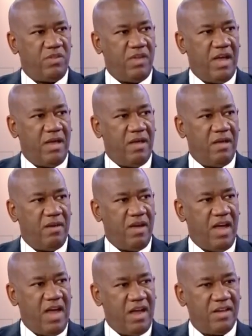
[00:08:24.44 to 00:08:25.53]
the
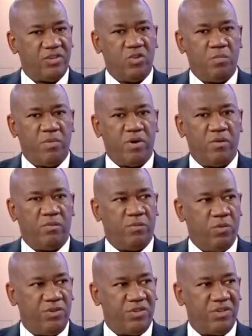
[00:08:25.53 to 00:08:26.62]
highest number of
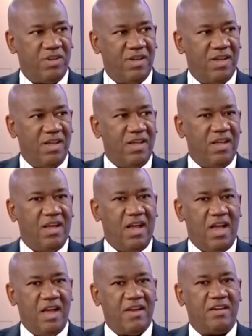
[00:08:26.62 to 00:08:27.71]
votes
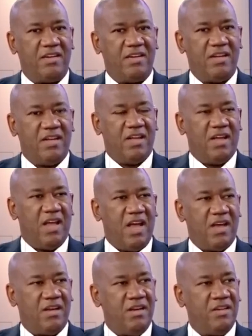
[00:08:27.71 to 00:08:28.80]
and
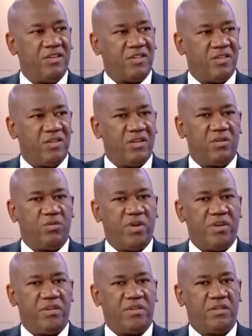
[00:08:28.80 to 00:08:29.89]
at least
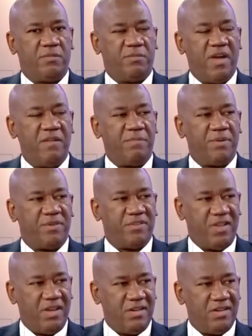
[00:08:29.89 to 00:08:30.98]

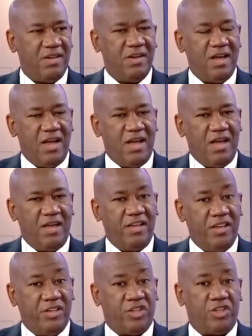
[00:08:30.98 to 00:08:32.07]
25% in
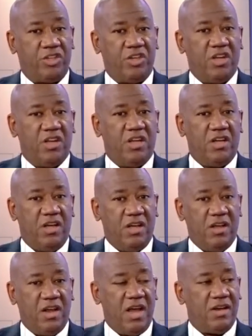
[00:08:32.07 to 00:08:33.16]
each,
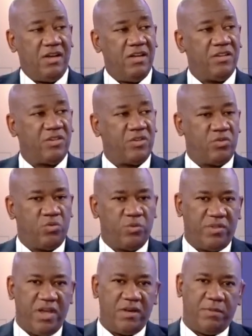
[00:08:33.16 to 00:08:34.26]
in at least
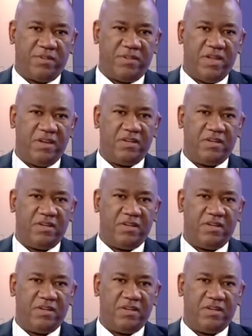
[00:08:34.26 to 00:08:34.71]
two-thirds of the